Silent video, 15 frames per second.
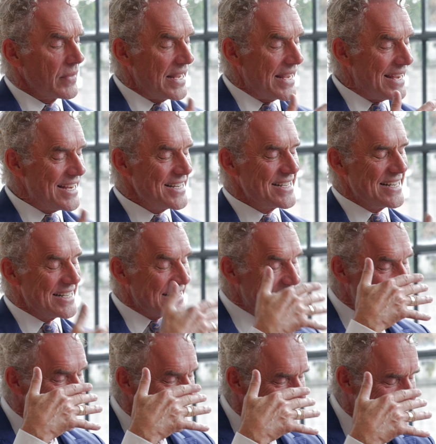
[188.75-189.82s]
isn't
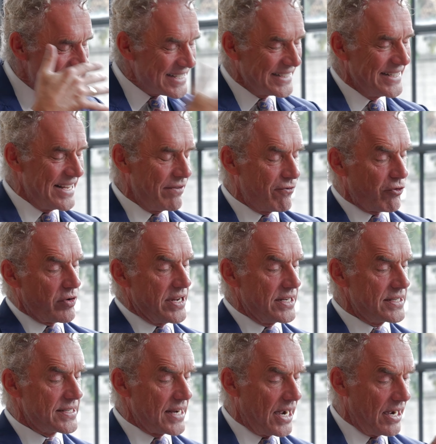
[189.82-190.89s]
the
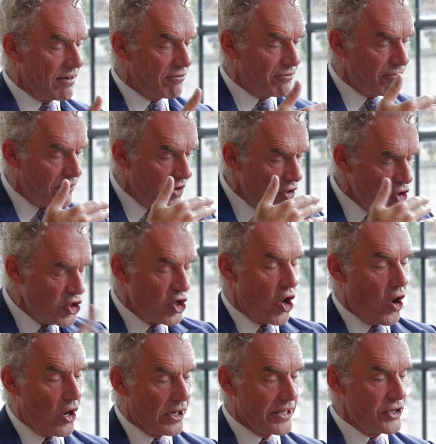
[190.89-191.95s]
deliverance of
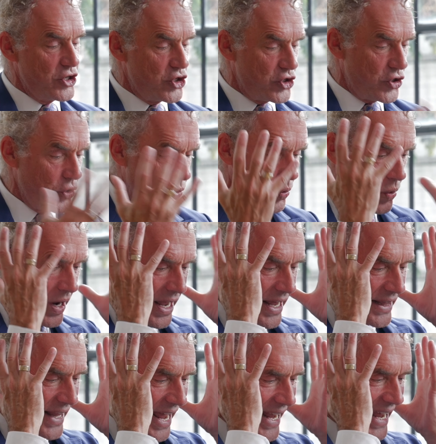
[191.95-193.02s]
knowledge to
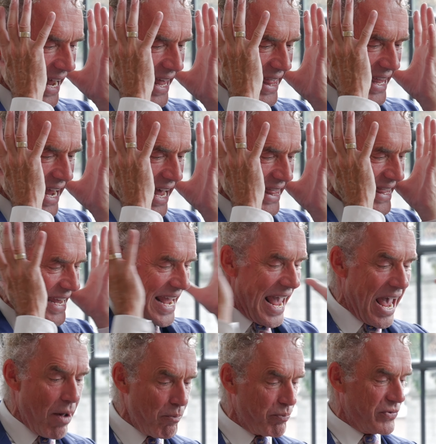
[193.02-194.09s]
like the
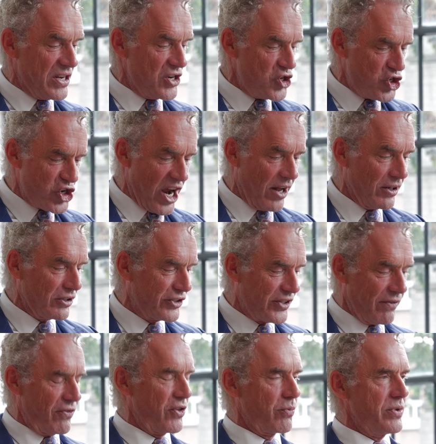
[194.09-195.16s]
empty shells
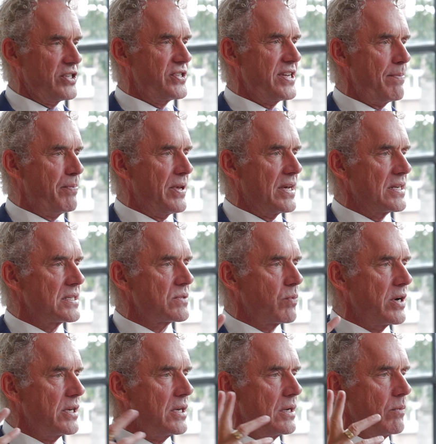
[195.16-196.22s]
of the recipients.
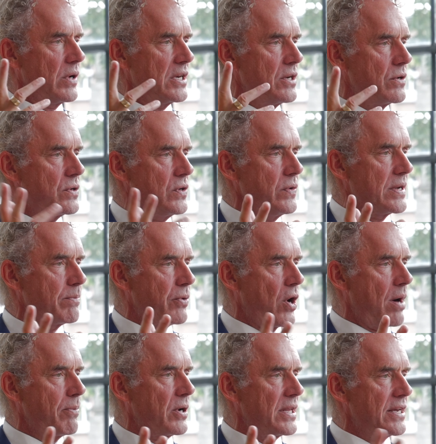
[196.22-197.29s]
What, what you're doing
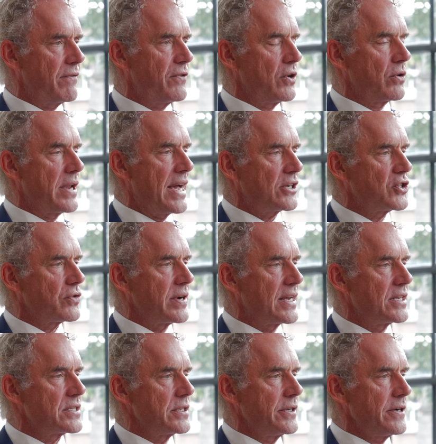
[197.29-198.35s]
properly if you're lecturing
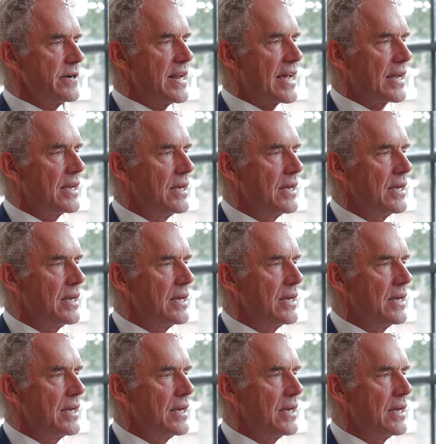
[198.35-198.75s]
is learning.